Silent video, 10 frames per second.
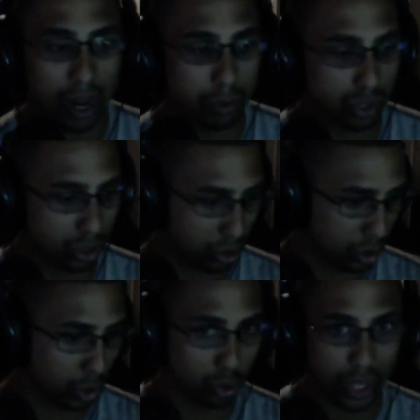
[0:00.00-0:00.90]
I was a
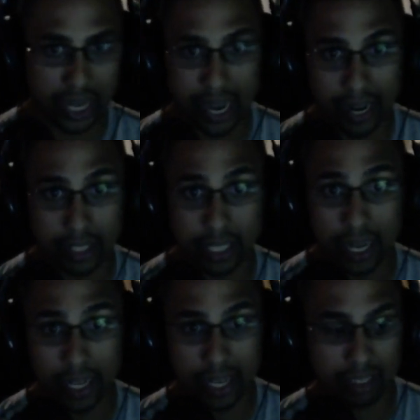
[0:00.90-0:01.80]
little late on
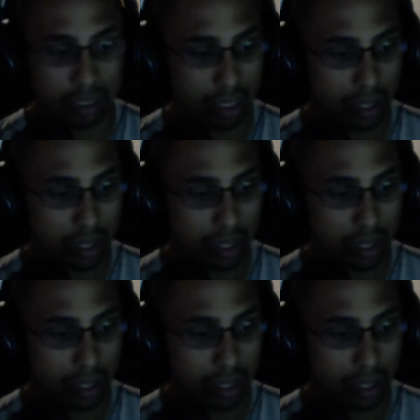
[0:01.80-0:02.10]
getting it,